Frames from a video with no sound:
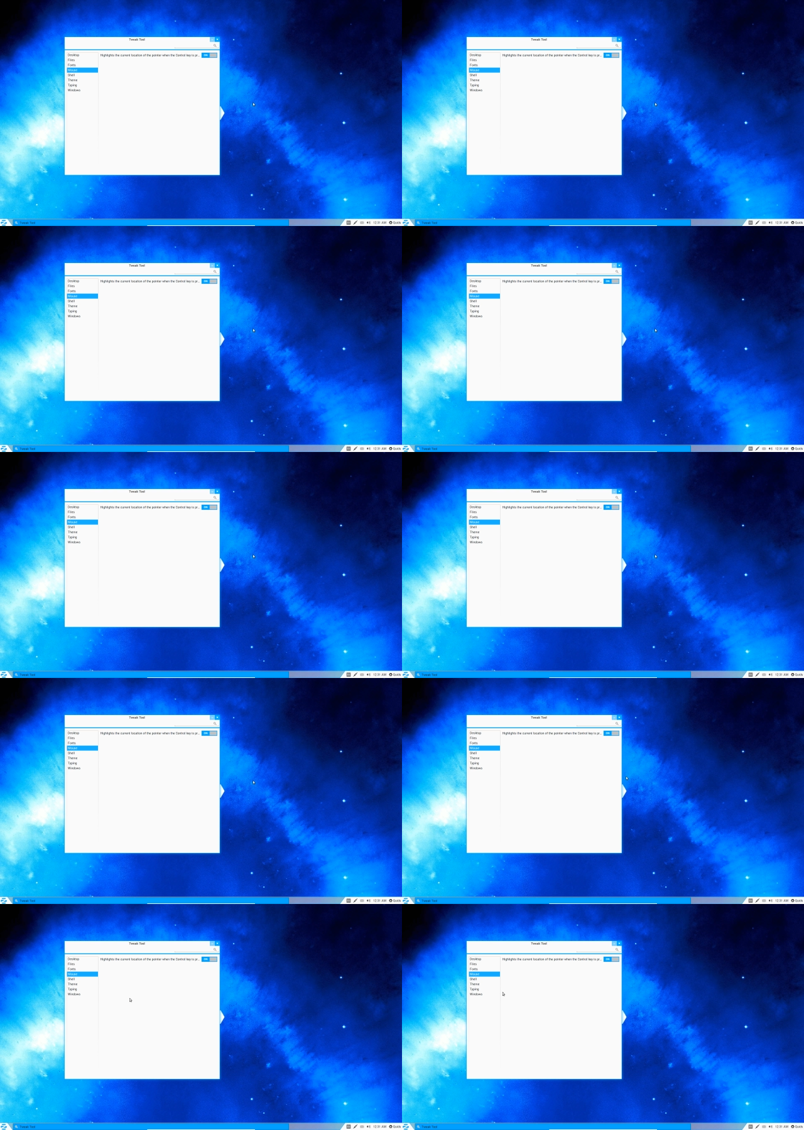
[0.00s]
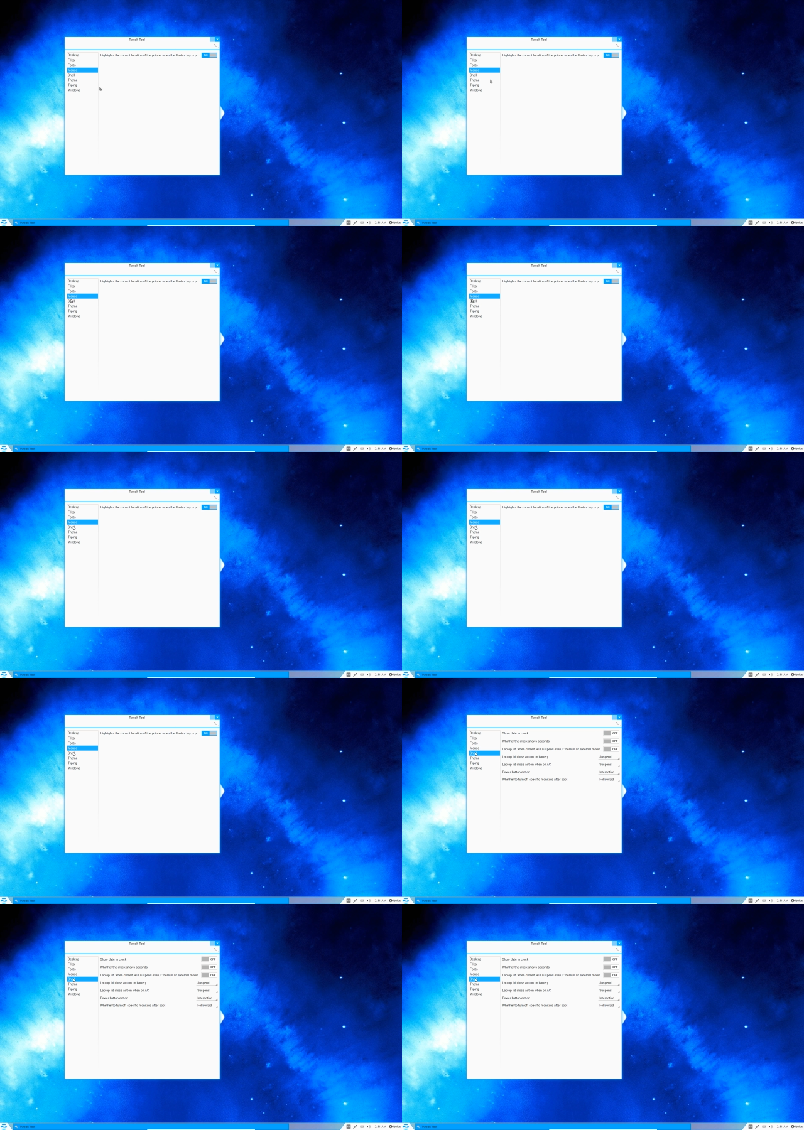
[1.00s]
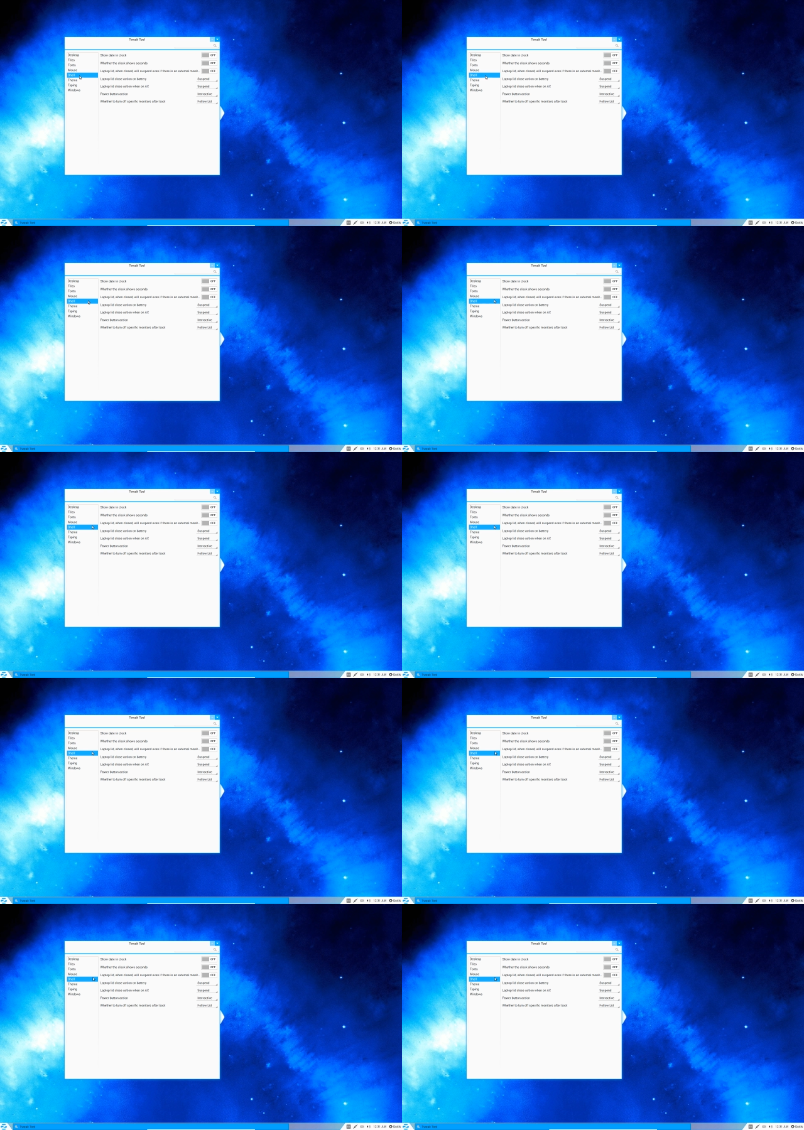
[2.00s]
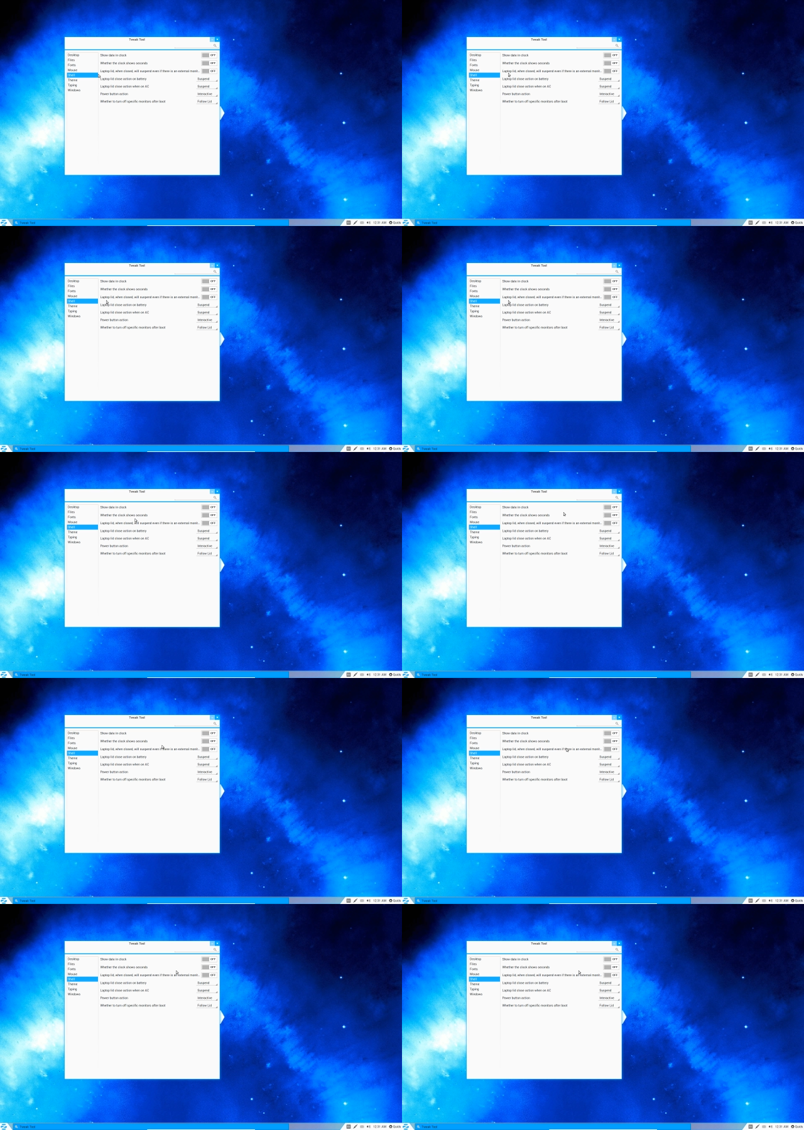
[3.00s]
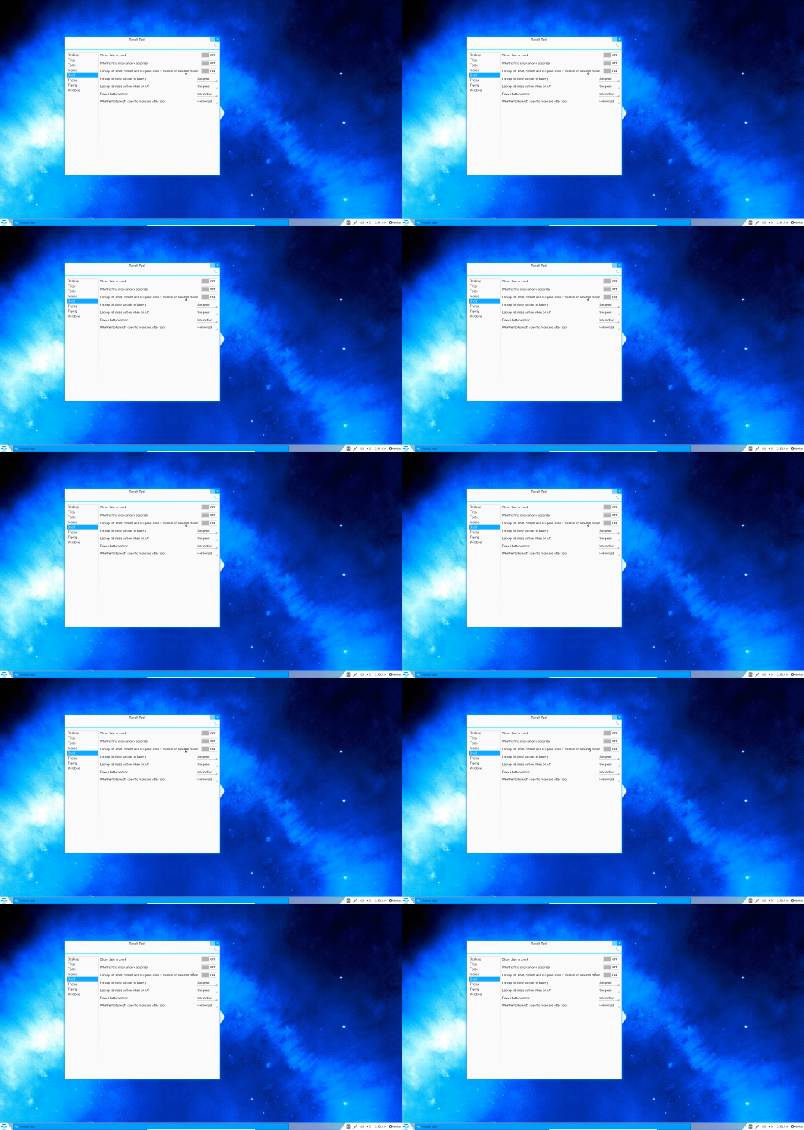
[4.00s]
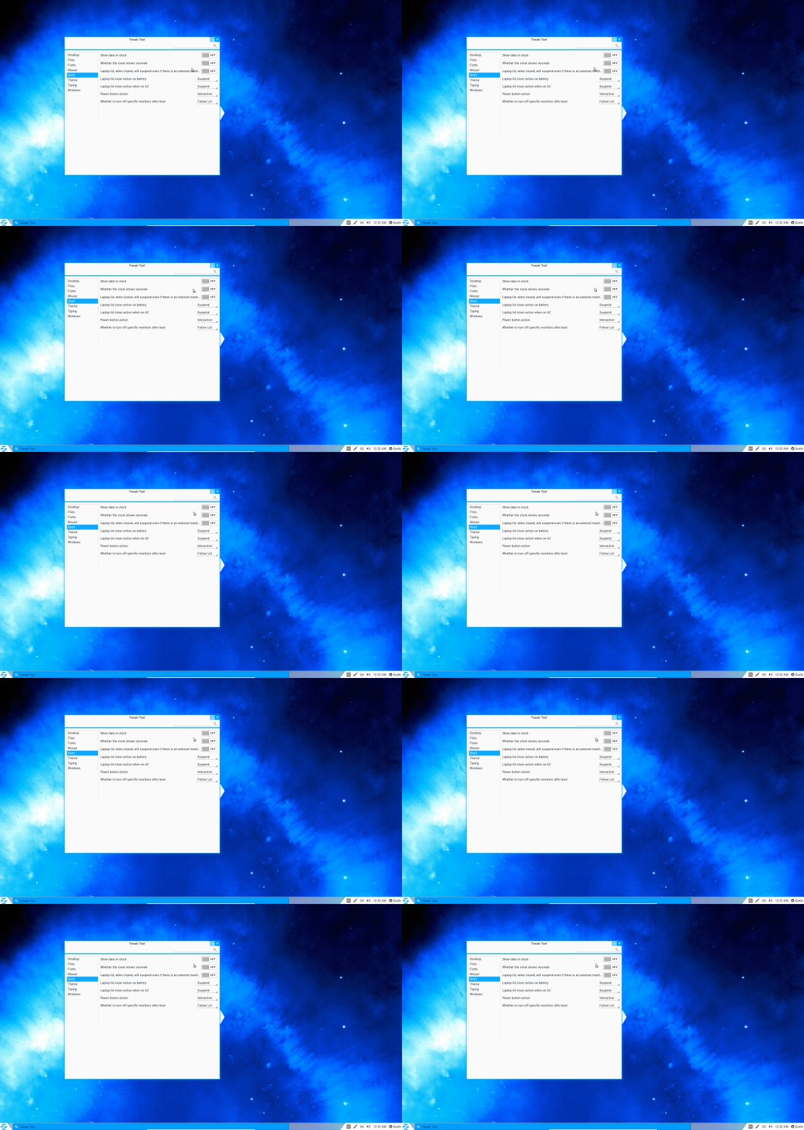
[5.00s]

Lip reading: No face is visible, so there are no lips to read.